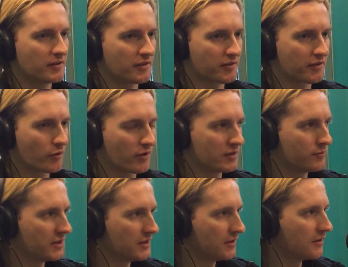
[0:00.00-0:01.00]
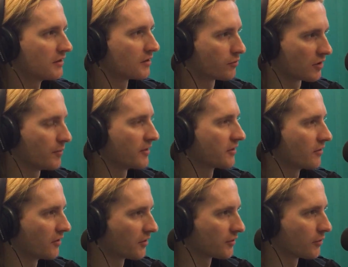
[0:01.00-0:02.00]
this is going to be the premise
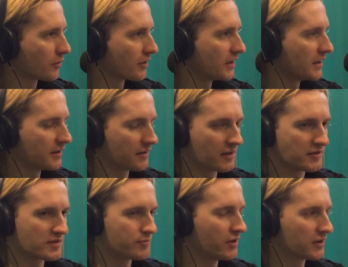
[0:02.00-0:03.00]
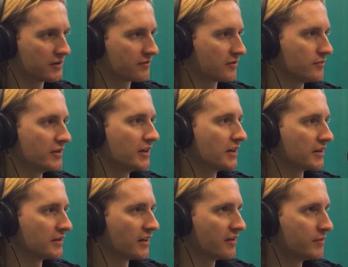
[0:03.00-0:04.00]
of the story, and then I just built it from
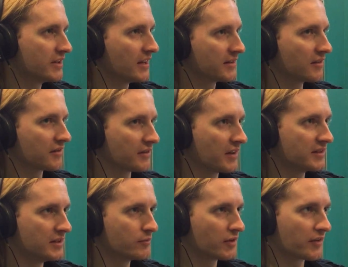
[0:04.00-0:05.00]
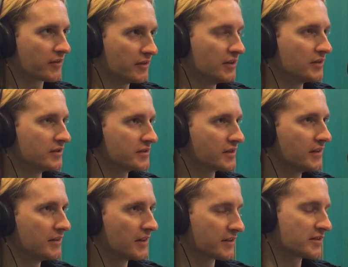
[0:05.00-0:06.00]
there. And I've been at this 19 plus years,
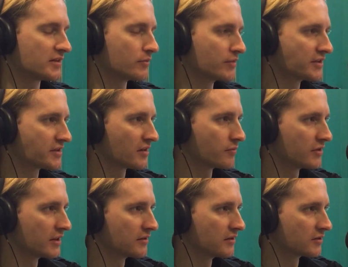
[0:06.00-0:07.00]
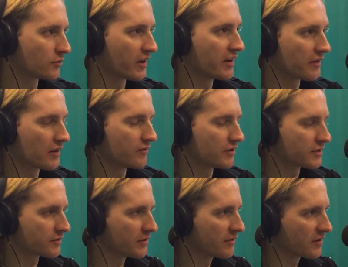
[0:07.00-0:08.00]
and next year we celebrate the 20th
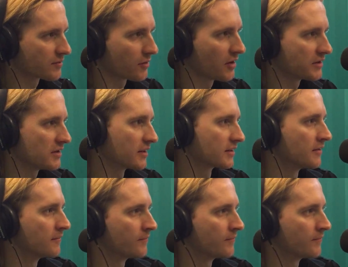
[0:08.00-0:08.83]
anniversary of this project.